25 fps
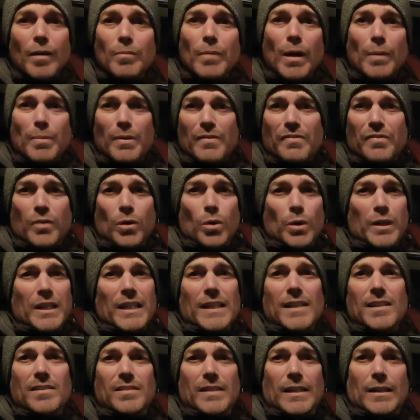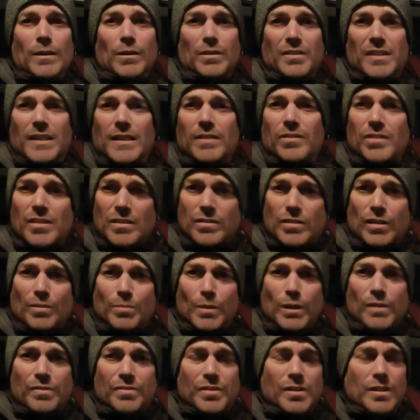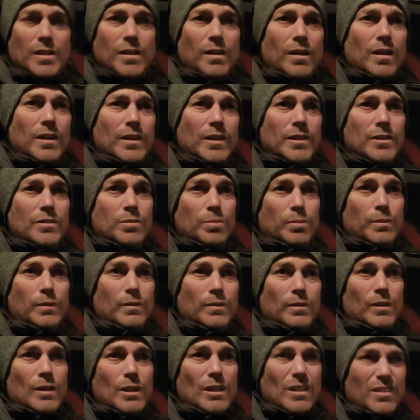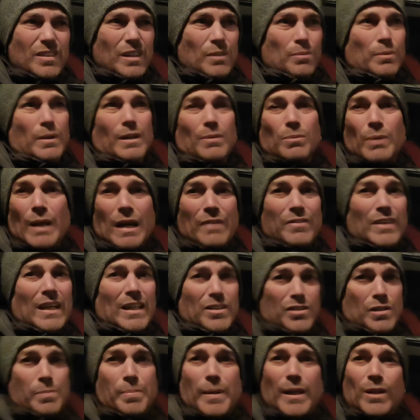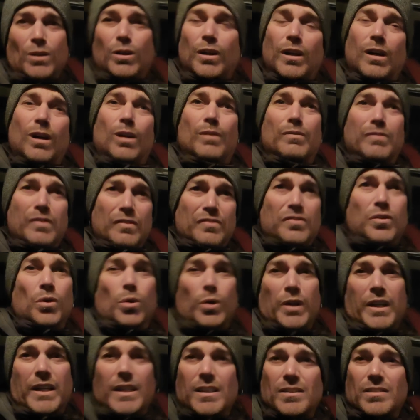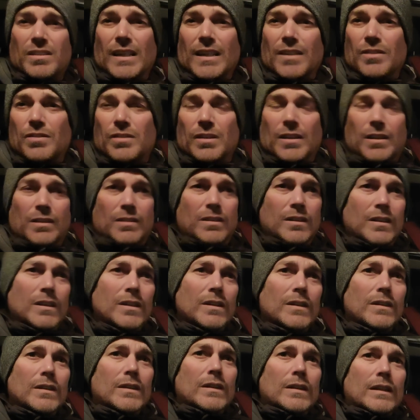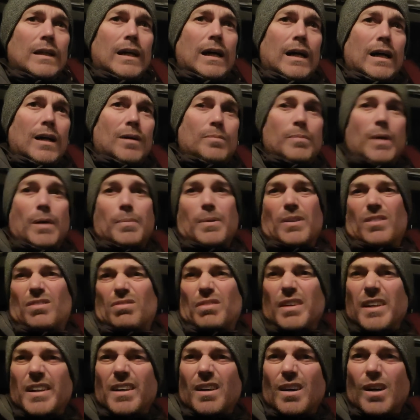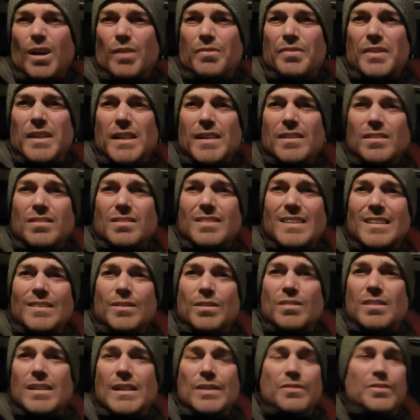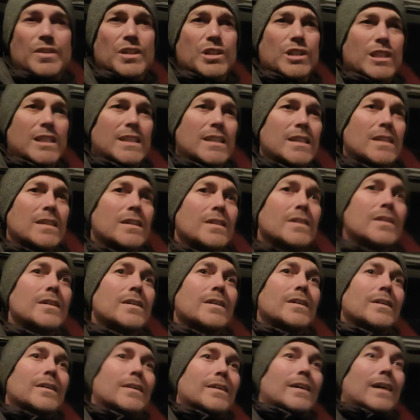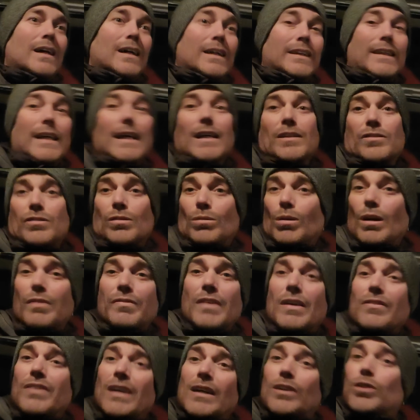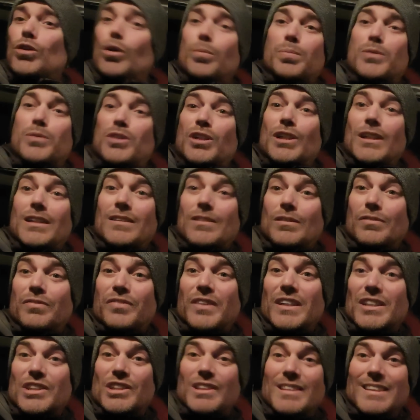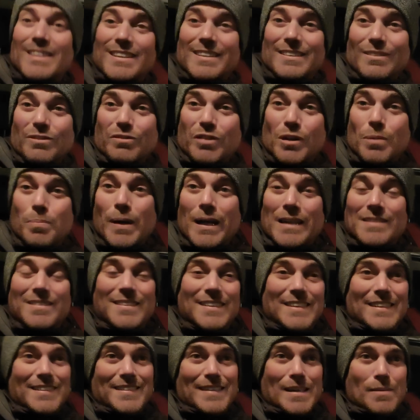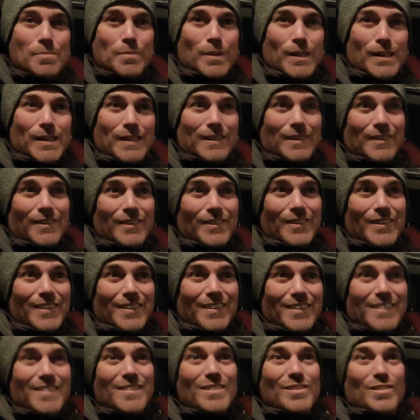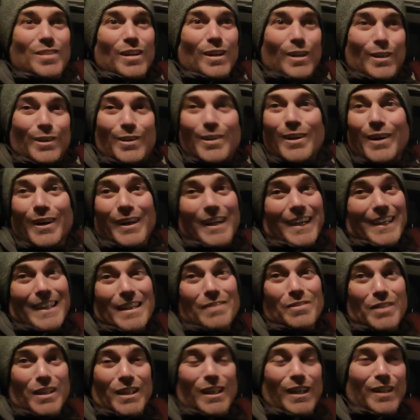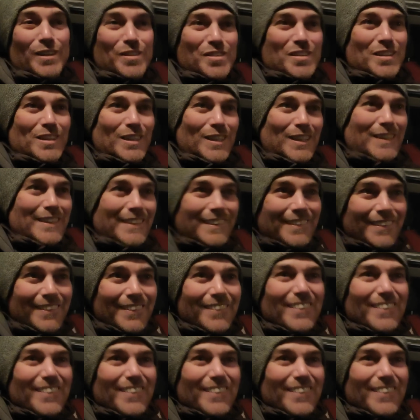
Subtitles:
Maybe 4 years now, I think, since I moved to the island. I think we haven't actually been on the island for 4 years yet, so maybe 3.5 years seriously fishing. Yeah, so I've never had the opportunity to fish for a bass in December. So I'm going to give it a go tonight.